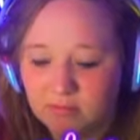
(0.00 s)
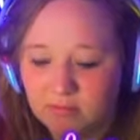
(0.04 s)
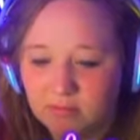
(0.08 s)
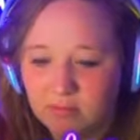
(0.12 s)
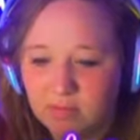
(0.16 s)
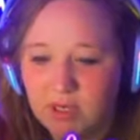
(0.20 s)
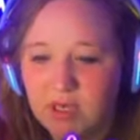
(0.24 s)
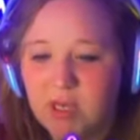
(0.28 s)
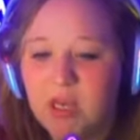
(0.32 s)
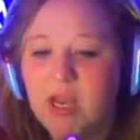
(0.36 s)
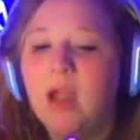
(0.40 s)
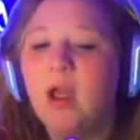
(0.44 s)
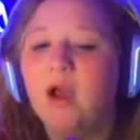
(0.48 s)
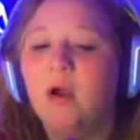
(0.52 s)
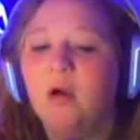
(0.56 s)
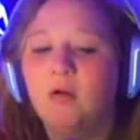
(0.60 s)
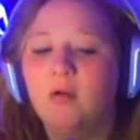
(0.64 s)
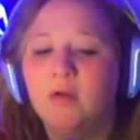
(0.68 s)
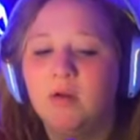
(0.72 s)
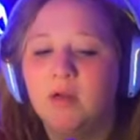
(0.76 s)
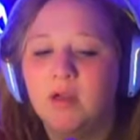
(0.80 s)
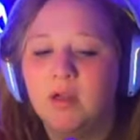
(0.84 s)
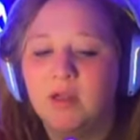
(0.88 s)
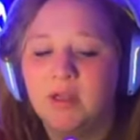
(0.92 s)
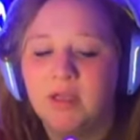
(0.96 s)
But no,
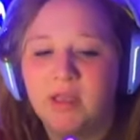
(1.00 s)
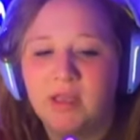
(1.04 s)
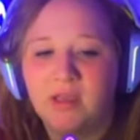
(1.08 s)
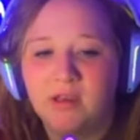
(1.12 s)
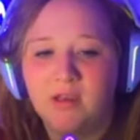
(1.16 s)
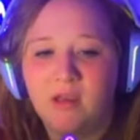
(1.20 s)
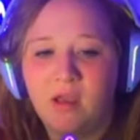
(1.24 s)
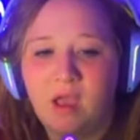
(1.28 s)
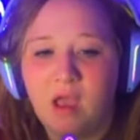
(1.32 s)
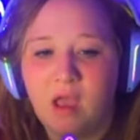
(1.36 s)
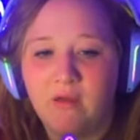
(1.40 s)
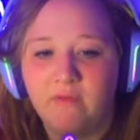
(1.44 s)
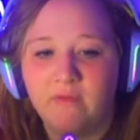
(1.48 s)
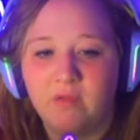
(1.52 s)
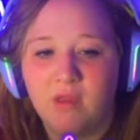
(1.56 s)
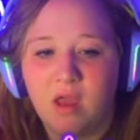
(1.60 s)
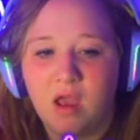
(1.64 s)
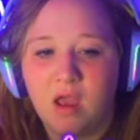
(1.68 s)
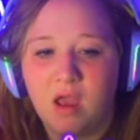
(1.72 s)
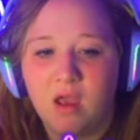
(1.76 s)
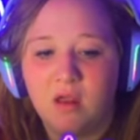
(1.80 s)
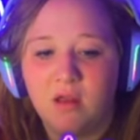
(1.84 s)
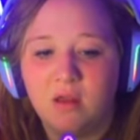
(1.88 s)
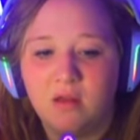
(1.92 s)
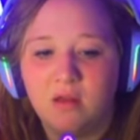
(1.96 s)
I can't have
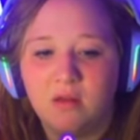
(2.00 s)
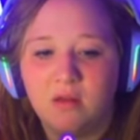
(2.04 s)
that.